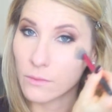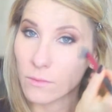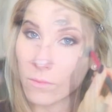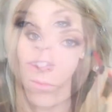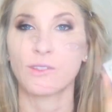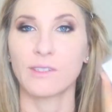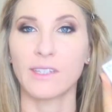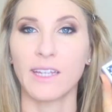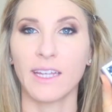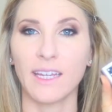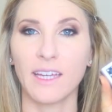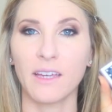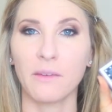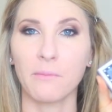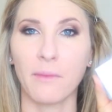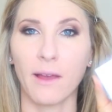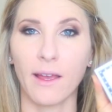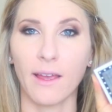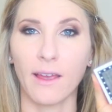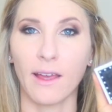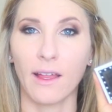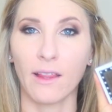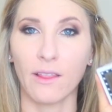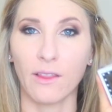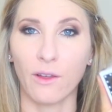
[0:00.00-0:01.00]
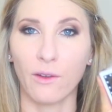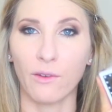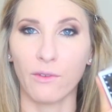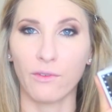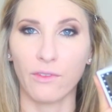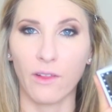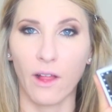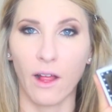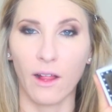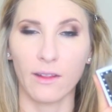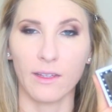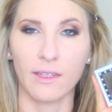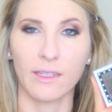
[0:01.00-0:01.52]
So taking my Hello
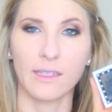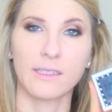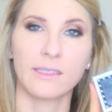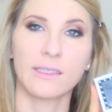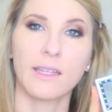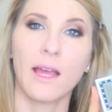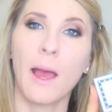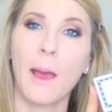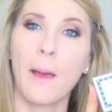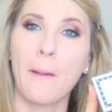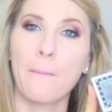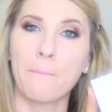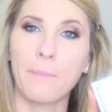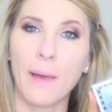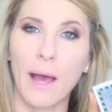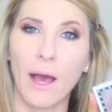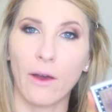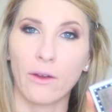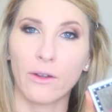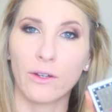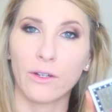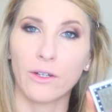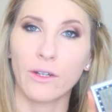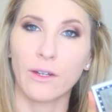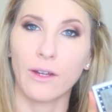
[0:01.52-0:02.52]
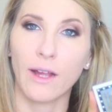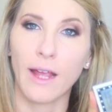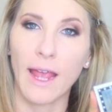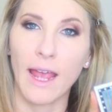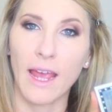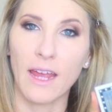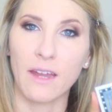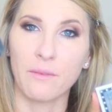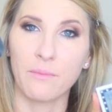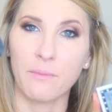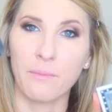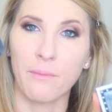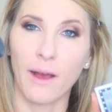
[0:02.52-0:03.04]
Flawless powder
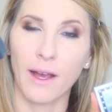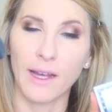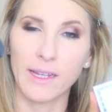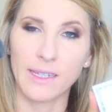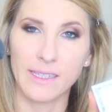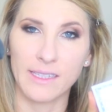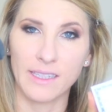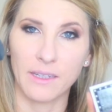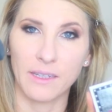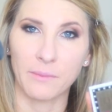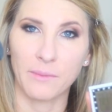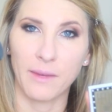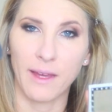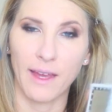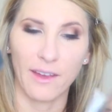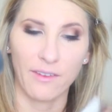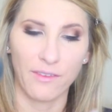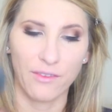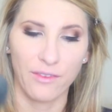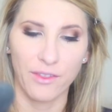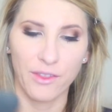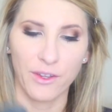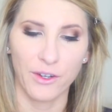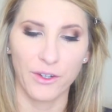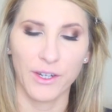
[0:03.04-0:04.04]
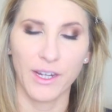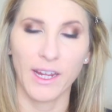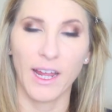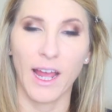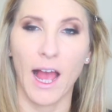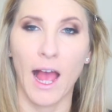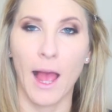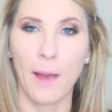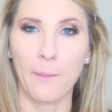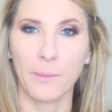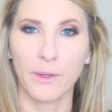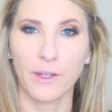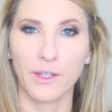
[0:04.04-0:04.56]
and my Sigma F thirty,
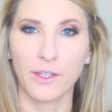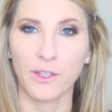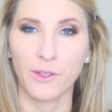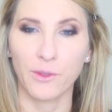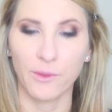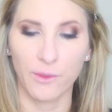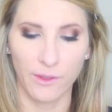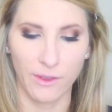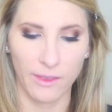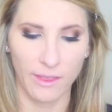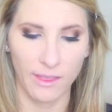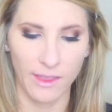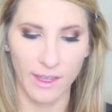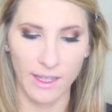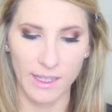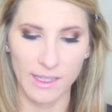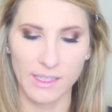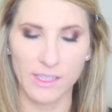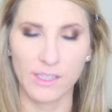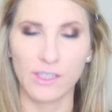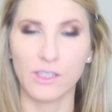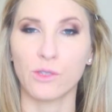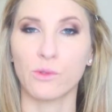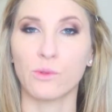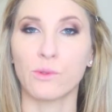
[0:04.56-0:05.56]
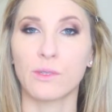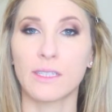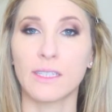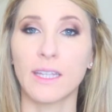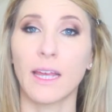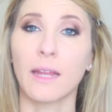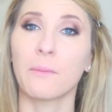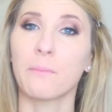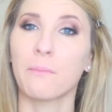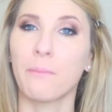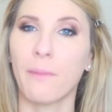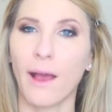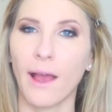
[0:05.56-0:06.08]
I'm going to use this to
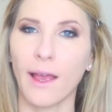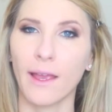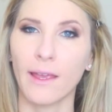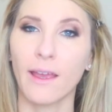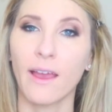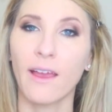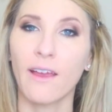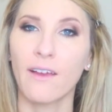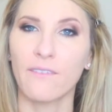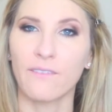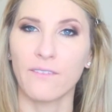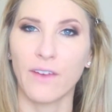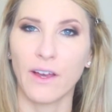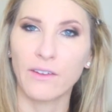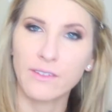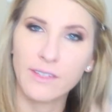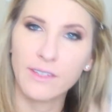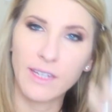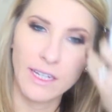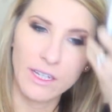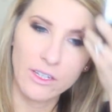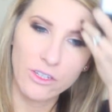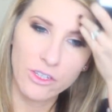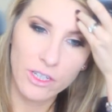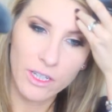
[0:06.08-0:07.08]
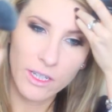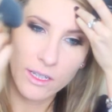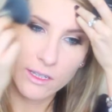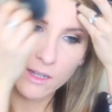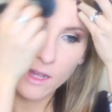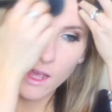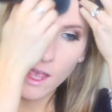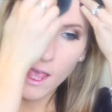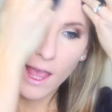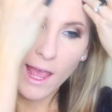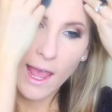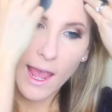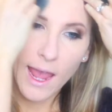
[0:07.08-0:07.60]
set my
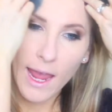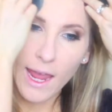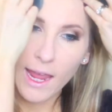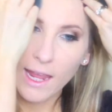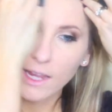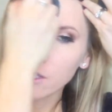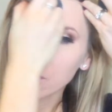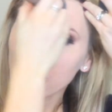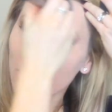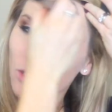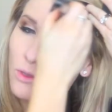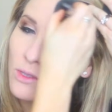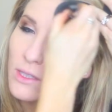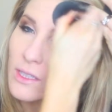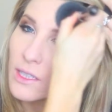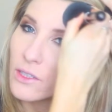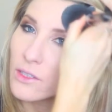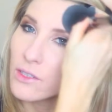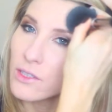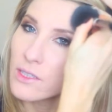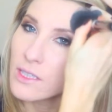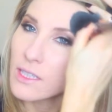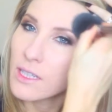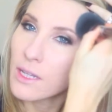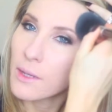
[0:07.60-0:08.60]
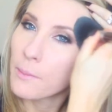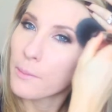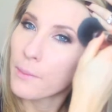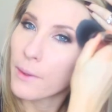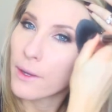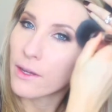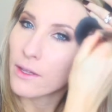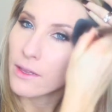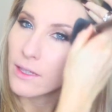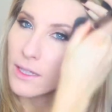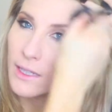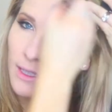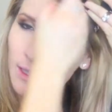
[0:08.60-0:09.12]
foundation, and you seriously
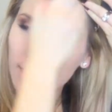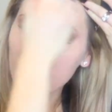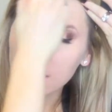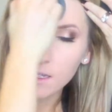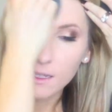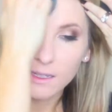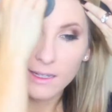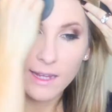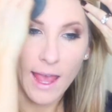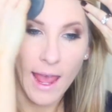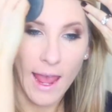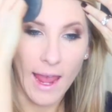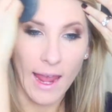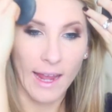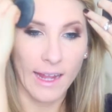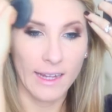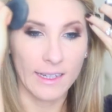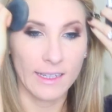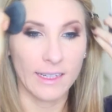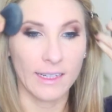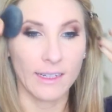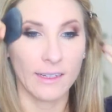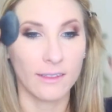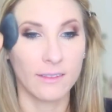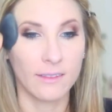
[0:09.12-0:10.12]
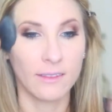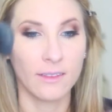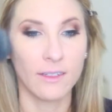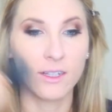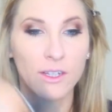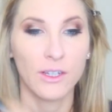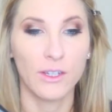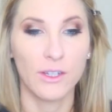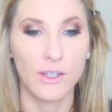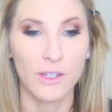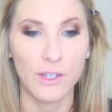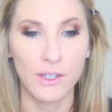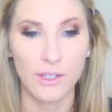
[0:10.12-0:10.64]
barely need any.
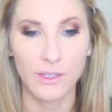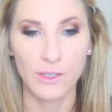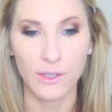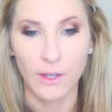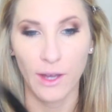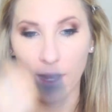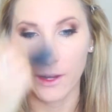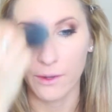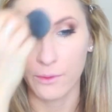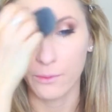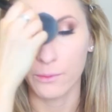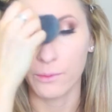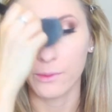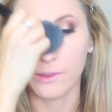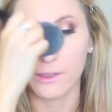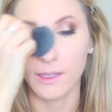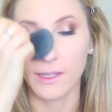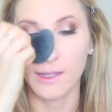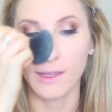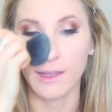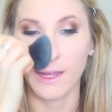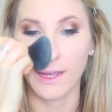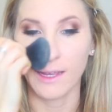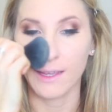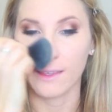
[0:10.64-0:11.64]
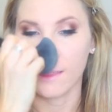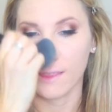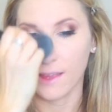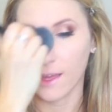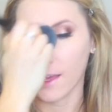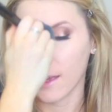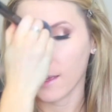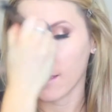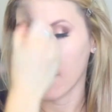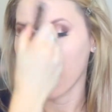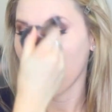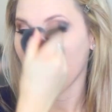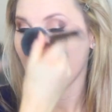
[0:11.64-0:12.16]
So I really like
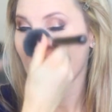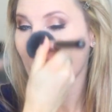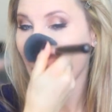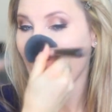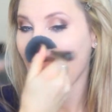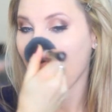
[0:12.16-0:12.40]
that.